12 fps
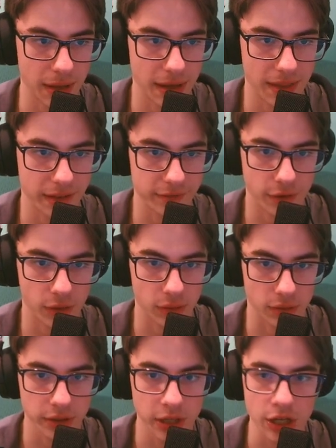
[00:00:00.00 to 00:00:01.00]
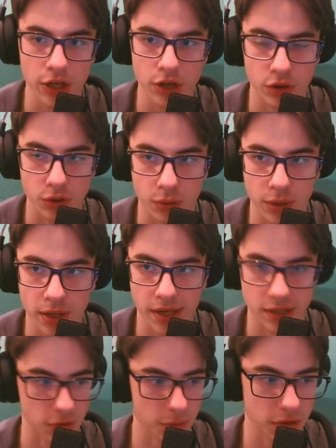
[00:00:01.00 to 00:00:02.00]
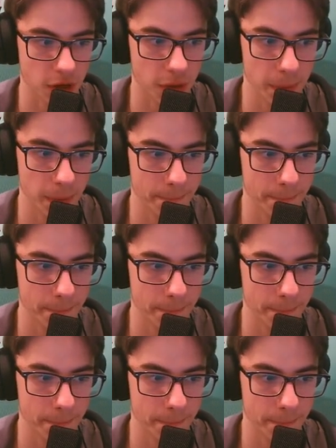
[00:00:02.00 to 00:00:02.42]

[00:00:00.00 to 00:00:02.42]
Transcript: and then Volland, who is up top.